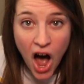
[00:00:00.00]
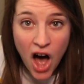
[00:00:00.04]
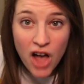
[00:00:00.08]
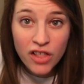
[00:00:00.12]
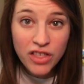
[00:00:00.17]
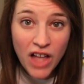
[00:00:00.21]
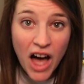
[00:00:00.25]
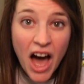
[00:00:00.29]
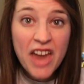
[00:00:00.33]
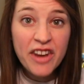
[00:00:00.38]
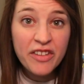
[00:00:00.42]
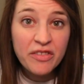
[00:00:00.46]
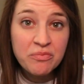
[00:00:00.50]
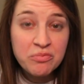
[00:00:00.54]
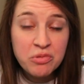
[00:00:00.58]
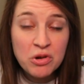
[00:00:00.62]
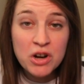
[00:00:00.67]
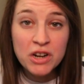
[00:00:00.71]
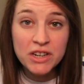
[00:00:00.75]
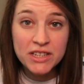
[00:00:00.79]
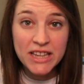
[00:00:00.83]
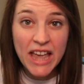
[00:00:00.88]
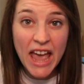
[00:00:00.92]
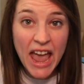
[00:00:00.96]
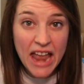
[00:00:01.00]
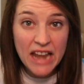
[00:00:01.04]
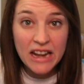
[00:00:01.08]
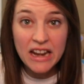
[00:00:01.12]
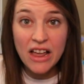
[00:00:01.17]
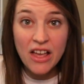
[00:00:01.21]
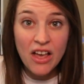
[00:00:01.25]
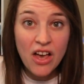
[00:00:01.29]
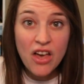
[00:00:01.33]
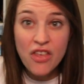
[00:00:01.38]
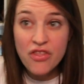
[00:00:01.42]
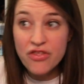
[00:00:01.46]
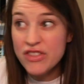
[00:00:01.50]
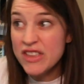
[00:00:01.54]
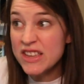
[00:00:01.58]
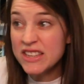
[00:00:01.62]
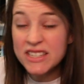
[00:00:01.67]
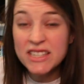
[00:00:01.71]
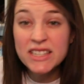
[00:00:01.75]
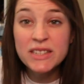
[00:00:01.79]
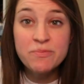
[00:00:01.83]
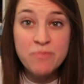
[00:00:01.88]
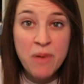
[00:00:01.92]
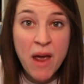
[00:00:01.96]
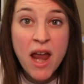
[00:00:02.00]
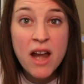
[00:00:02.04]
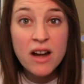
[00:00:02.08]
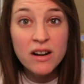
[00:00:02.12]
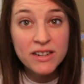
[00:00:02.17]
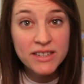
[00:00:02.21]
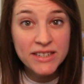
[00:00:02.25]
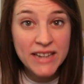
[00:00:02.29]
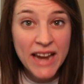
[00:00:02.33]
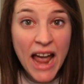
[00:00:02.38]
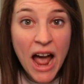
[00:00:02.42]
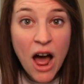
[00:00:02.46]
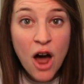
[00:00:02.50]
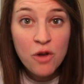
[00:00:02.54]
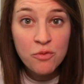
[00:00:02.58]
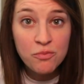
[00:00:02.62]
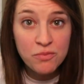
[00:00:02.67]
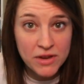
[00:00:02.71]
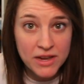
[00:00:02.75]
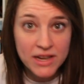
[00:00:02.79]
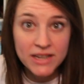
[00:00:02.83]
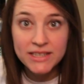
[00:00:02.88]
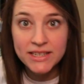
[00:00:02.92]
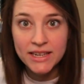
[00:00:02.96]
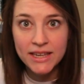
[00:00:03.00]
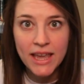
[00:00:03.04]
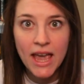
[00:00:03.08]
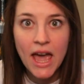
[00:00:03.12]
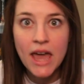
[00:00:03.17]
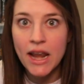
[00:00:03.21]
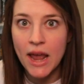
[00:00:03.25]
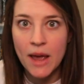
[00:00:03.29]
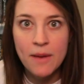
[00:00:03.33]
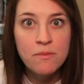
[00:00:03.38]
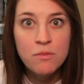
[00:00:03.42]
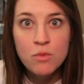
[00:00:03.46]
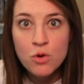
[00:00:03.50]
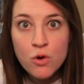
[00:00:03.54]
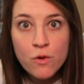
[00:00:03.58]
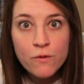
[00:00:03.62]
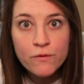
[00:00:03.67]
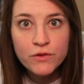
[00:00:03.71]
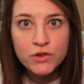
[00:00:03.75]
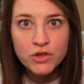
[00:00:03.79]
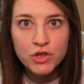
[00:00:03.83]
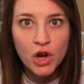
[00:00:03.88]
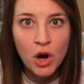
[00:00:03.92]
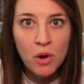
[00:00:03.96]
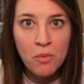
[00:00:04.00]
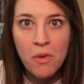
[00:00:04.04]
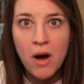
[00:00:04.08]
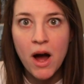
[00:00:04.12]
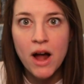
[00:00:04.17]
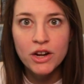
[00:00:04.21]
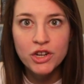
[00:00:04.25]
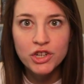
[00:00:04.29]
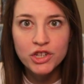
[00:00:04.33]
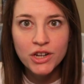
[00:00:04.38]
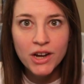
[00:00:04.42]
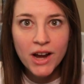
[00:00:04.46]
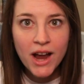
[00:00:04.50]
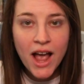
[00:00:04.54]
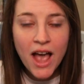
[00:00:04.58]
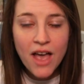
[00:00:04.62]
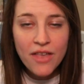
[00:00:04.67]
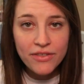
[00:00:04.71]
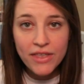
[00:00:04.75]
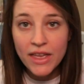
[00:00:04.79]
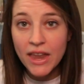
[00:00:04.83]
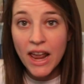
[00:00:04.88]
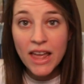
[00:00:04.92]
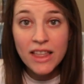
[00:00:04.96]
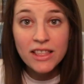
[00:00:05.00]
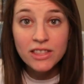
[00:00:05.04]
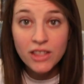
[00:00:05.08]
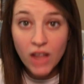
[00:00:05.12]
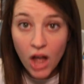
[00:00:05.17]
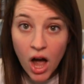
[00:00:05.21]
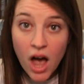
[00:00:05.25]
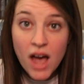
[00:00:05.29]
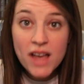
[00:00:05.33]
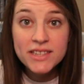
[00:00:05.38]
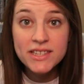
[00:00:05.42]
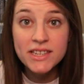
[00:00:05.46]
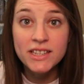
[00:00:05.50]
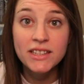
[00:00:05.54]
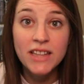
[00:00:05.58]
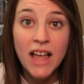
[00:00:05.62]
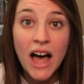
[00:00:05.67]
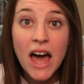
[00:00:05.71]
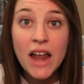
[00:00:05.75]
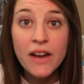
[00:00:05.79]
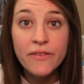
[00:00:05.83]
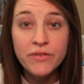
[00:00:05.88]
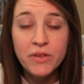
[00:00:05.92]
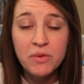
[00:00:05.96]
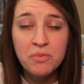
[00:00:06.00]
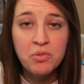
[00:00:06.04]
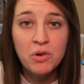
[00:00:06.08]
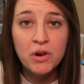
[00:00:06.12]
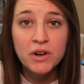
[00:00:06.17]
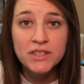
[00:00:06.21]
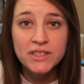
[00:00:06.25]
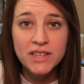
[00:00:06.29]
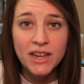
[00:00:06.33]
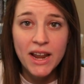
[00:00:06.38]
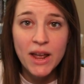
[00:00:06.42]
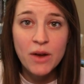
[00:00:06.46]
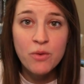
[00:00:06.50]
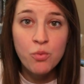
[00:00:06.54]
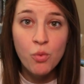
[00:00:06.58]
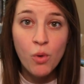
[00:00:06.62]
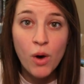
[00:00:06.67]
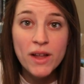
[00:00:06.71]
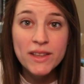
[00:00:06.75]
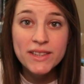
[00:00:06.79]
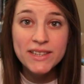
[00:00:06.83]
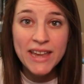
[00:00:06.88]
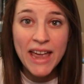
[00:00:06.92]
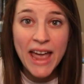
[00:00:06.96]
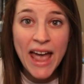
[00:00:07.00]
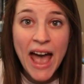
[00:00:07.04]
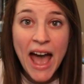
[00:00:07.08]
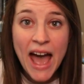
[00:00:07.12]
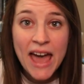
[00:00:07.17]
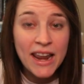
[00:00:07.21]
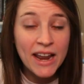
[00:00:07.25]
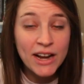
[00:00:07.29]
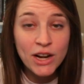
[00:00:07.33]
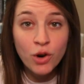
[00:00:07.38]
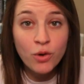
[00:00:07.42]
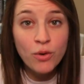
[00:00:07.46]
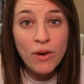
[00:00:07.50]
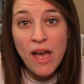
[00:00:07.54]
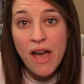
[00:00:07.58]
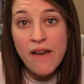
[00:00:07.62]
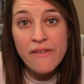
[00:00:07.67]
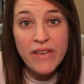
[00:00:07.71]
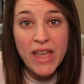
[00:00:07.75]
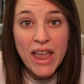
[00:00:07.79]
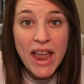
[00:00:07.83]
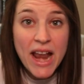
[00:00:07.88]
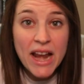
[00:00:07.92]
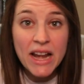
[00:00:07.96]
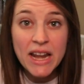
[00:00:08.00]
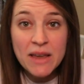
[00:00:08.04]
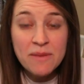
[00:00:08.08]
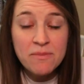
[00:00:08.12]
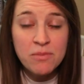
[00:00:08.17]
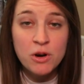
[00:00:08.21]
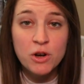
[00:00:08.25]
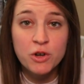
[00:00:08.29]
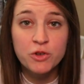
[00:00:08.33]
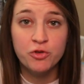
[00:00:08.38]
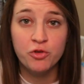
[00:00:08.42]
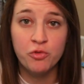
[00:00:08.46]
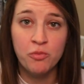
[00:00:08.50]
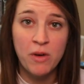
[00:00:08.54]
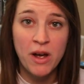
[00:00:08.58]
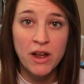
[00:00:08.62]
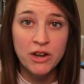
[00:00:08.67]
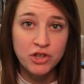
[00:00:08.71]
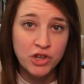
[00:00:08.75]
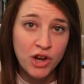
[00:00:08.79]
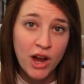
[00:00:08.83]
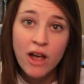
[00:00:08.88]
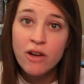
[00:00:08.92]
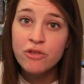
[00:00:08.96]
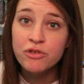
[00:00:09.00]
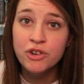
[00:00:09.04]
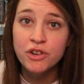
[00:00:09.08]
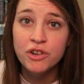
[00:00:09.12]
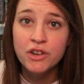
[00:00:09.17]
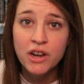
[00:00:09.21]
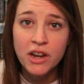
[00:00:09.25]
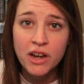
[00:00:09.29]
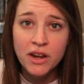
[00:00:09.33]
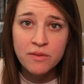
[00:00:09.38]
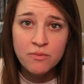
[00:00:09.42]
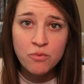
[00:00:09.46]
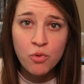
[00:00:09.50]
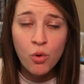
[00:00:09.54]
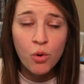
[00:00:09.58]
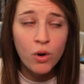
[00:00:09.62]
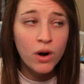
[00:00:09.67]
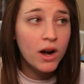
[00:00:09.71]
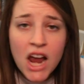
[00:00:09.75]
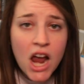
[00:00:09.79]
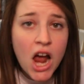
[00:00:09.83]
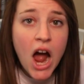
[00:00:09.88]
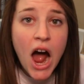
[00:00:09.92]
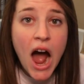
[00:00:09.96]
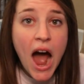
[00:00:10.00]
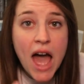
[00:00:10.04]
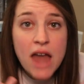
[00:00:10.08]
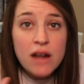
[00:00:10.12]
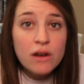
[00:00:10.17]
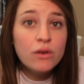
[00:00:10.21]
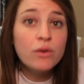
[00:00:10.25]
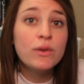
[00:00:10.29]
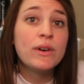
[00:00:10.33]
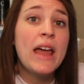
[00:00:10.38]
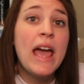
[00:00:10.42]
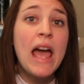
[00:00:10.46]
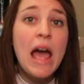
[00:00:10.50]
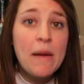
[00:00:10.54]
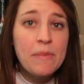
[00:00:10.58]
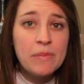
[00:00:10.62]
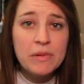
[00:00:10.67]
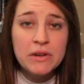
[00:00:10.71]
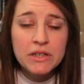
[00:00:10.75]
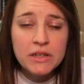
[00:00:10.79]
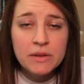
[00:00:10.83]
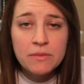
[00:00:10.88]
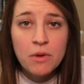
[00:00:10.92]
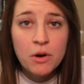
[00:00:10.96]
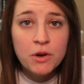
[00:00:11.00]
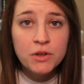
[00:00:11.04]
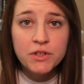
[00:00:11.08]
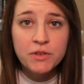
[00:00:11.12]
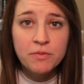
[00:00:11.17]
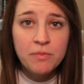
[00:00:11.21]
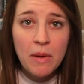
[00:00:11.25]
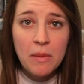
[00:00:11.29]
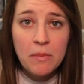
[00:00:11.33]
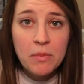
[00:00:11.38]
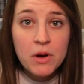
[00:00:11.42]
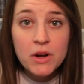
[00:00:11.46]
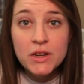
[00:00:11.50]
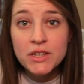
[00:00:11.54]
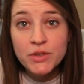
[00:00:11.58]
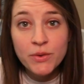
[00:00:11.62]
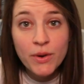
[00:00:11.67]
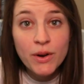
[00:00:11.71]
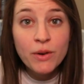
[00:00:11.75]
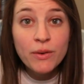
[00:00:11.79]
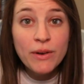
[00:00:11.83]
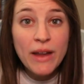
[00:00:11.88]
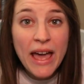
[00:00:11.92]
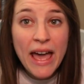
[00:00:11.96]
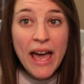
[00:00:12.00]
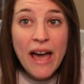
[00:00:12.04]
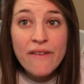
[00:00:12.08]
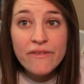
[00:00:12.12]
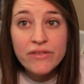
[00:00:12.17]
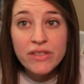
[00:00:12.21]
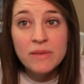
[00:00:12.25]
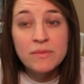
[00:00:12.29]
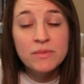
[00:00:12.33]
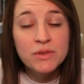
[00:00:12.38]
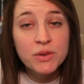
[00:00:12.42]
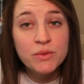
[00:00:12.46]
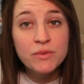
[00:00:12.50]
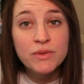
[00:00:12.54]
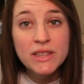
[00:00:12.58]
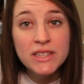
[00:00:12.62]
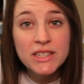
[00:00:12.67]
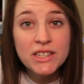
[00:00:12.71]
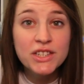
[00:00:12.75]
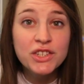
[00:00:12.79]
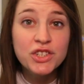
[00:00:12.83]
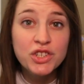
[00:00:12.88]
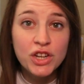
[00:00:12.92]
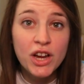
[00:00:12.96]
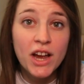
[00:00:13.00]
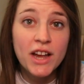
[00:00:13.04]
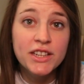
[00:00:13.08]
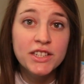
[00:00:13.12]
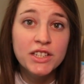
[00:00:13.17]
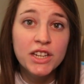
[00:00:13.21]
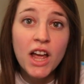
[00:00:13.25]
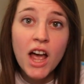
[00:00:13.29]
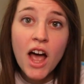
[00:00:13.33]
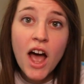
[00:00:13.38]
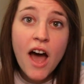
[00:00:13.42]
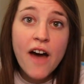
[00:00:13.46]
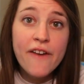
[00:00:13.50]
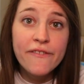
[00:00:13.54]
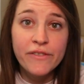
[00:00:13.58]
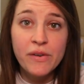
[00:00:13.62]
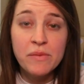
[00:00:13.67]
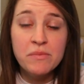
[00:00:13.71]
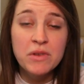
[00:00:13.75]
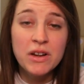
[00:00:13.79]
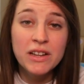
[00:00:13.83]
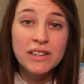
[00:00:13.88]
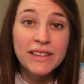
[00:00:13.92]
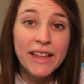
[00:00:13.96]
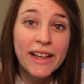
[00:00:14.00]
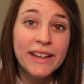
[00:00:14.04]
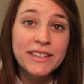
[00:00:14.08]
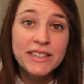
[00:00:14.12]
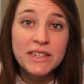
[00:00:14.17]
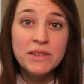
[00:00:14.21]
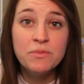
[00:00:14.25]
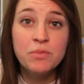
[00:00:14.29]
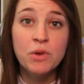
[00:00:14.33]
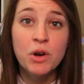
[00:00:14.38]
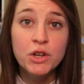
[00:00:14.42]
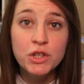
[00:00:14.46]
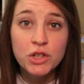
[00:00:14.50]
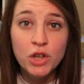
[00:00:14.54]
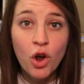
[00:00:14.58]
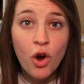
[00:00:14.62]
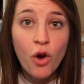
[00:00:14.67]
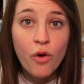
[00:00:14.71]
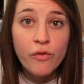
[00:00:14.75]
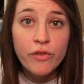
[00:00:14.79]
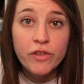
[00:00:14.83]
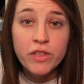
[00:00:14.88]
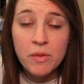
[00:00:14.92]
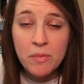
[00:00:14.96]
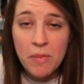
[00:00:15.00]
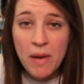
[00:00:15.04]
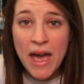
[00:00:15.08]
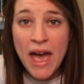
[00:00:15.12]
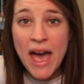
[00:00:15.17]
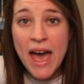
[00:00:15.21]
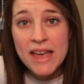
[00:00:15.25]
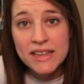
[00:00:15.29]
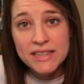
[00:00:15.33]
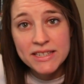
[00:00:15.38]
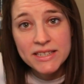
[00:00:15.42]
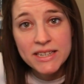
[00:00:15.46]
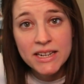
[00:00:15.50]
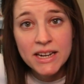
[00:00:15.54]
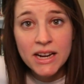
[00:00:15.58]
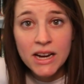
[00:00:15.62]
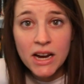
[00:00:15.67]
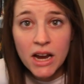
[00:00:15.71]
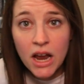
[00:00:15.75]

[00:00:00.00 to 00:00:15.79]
a lot of books, and this is pared down because, again, I moved so much that I lost a lot of the books that I once had. I don't have any books from my childhood anymore. I don't know what happened to most of my books, so I don't have them. So this is just from collecting books over the past